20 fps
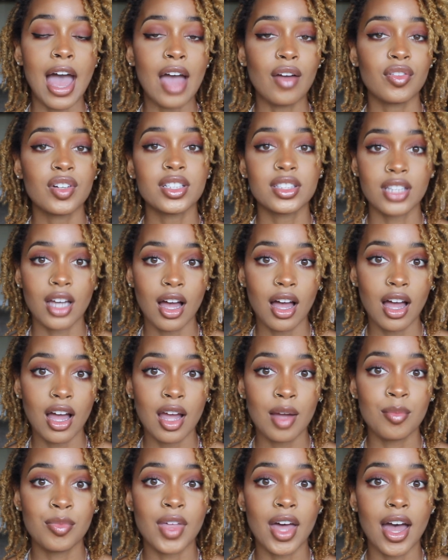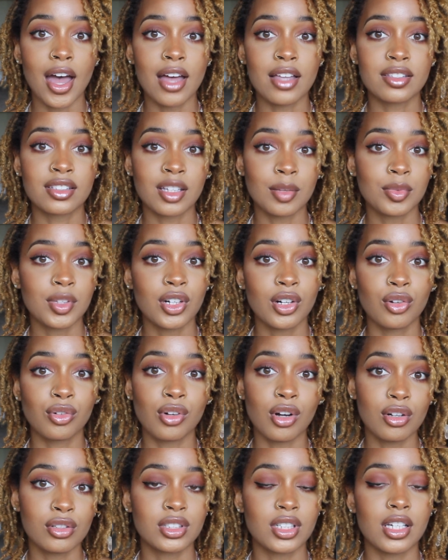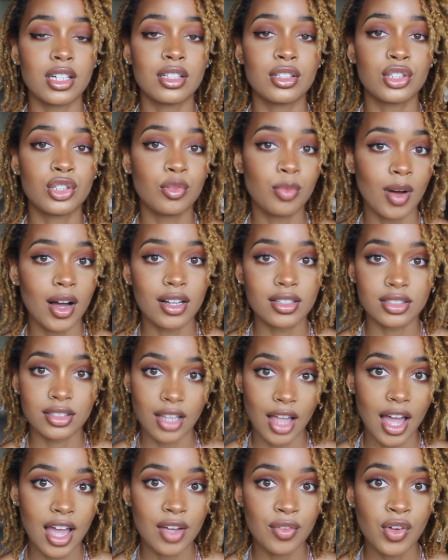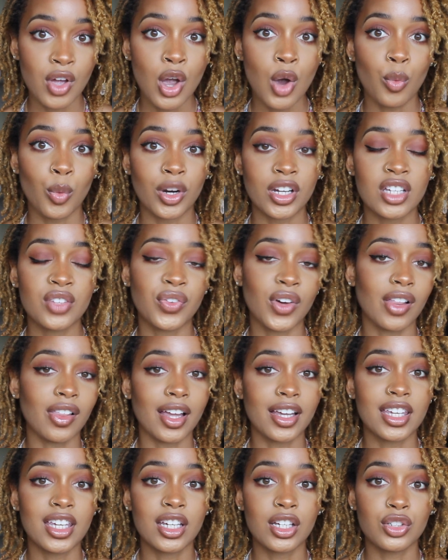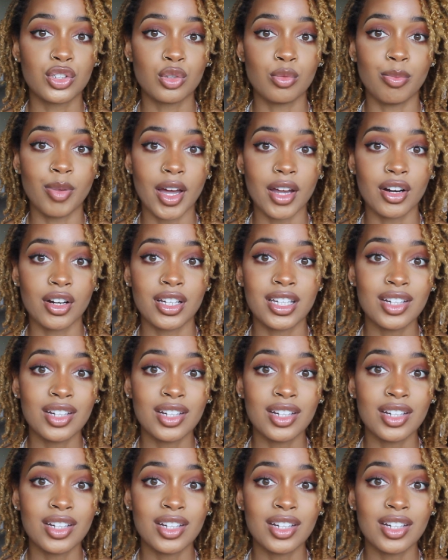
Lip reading: Every time that something arose in Tupac's life where he felt like he could do better,